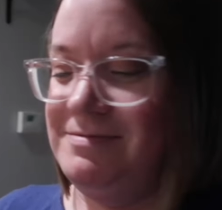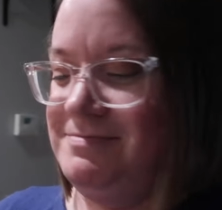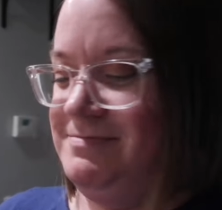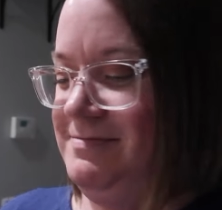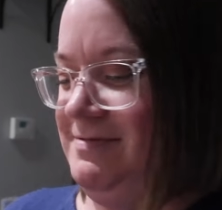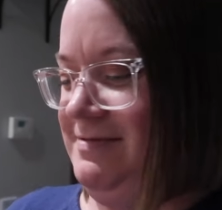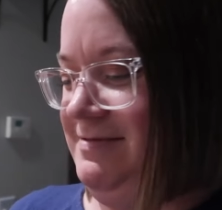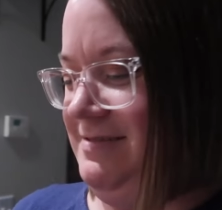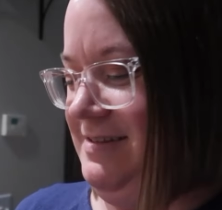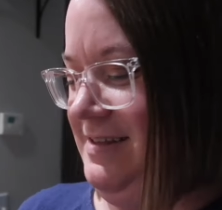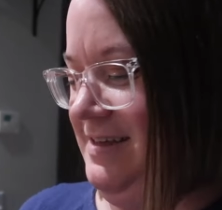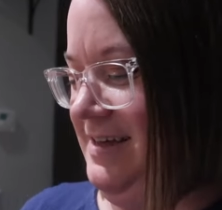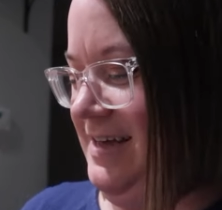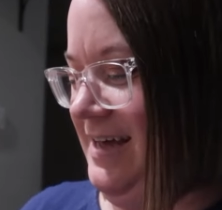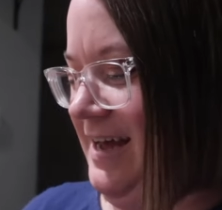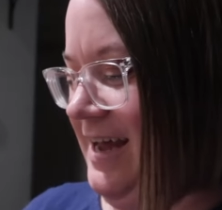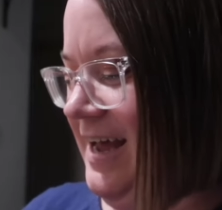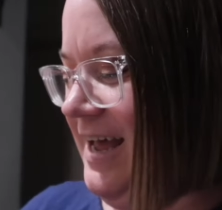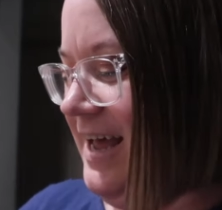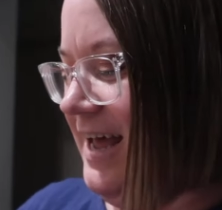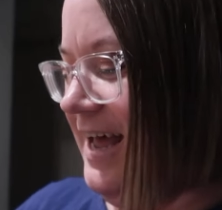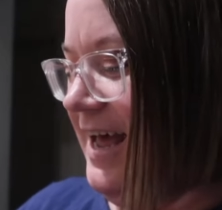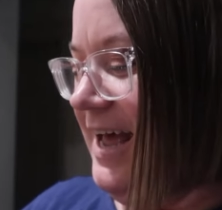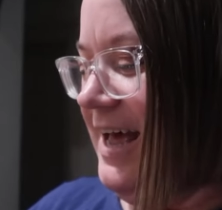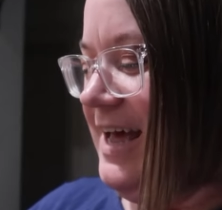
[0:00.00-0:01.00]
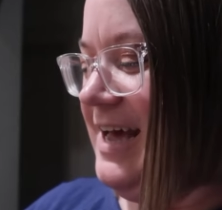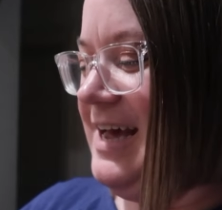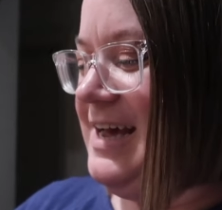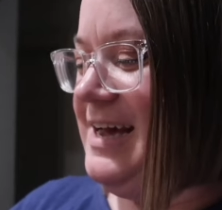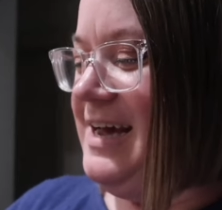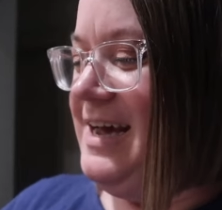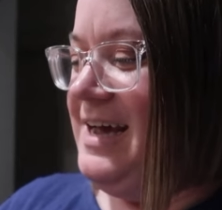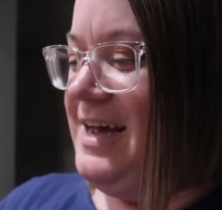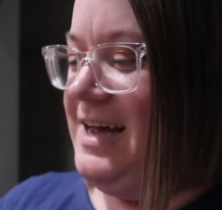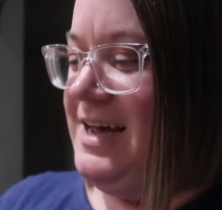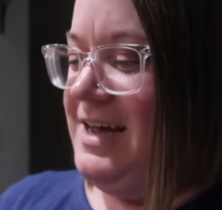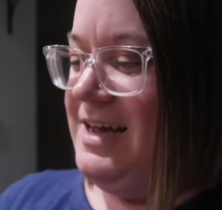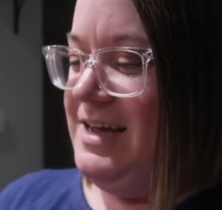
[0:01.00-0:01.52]
wait, let
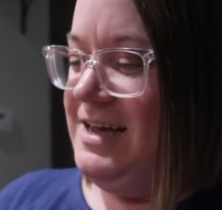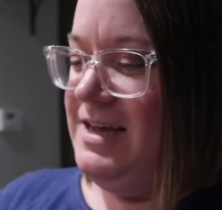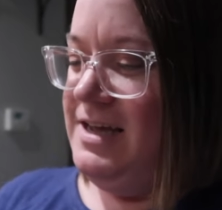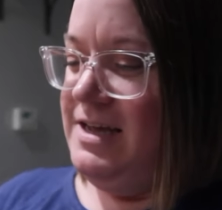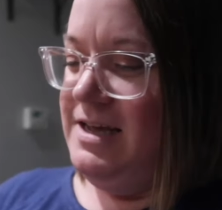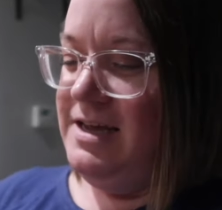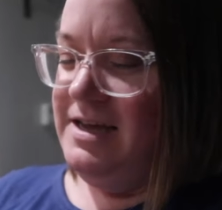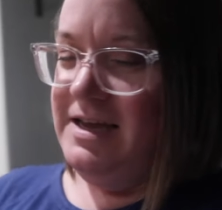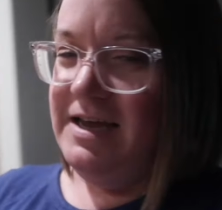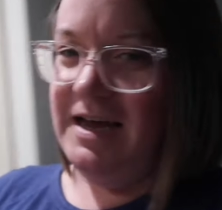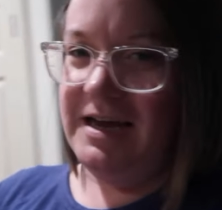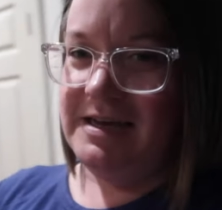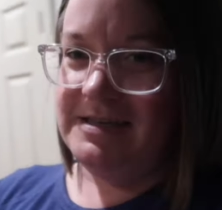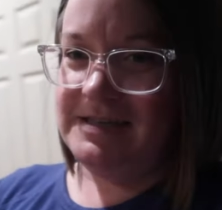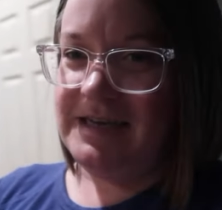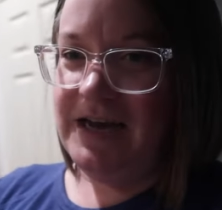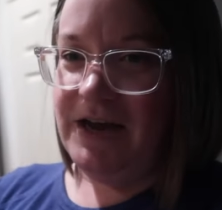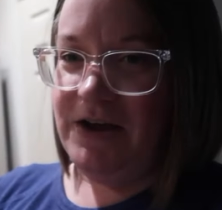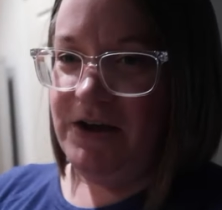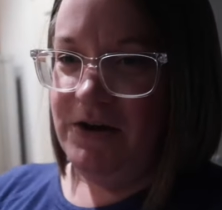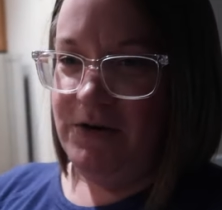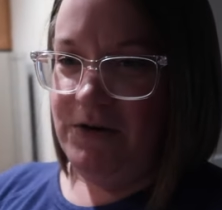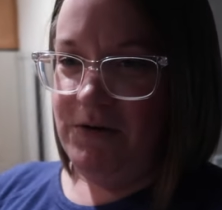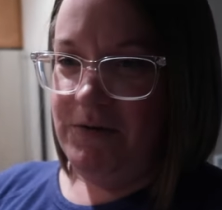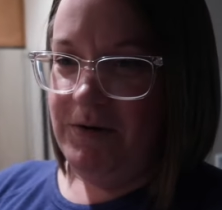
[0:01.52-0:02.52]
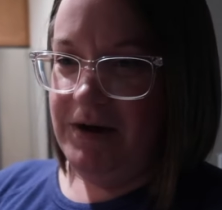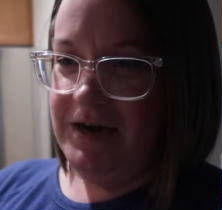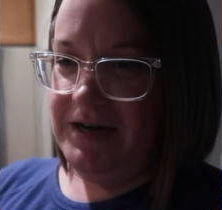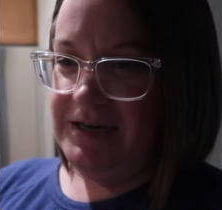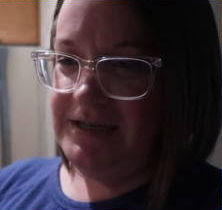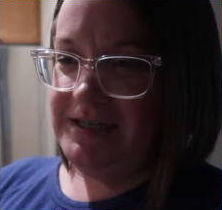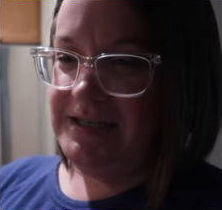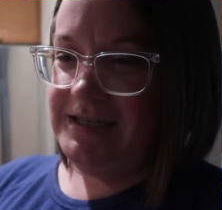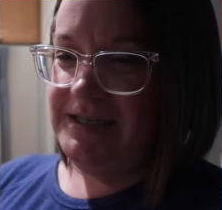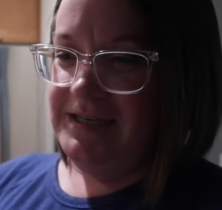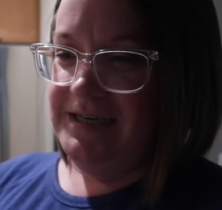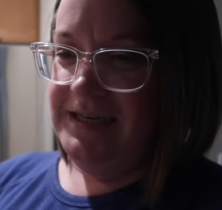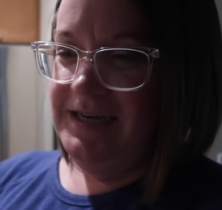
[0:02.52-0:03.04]
me, wait, let me see. Yeah, that. is that who it
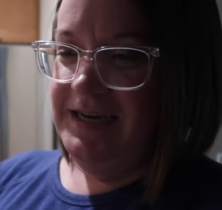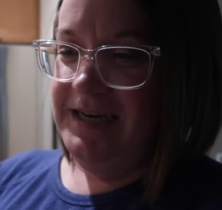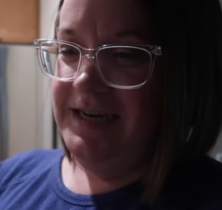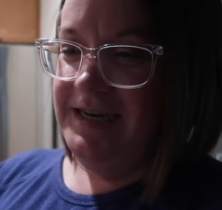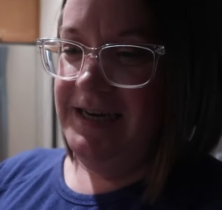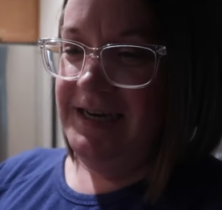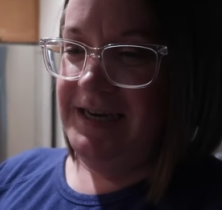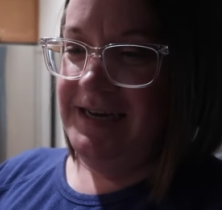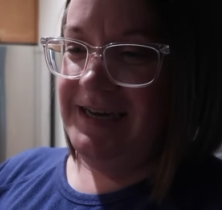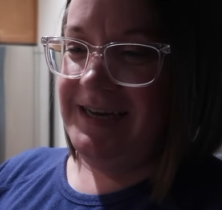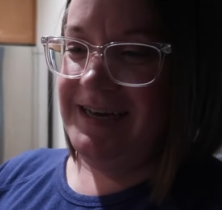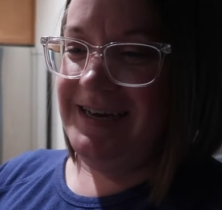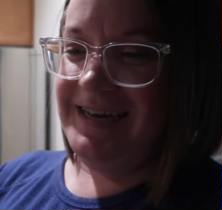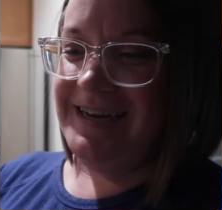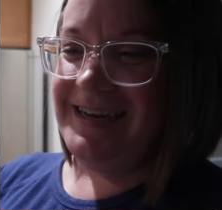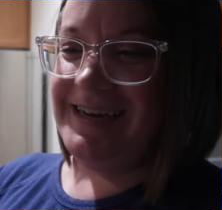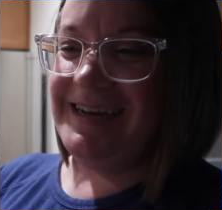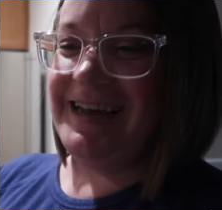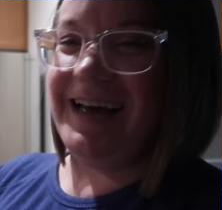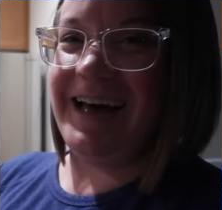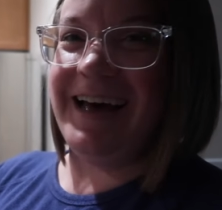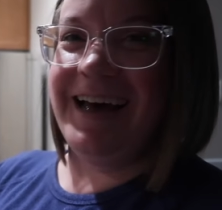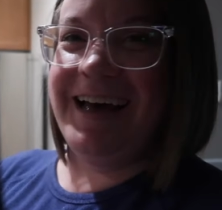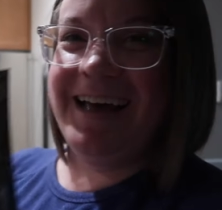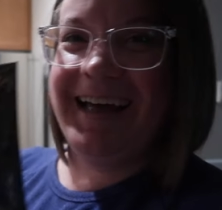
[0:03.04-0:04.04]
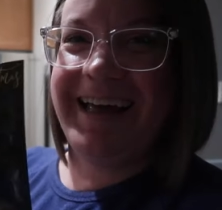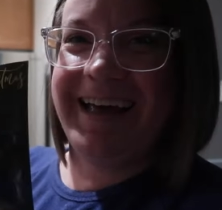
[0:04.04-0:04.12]
was? Yeah. Yeah.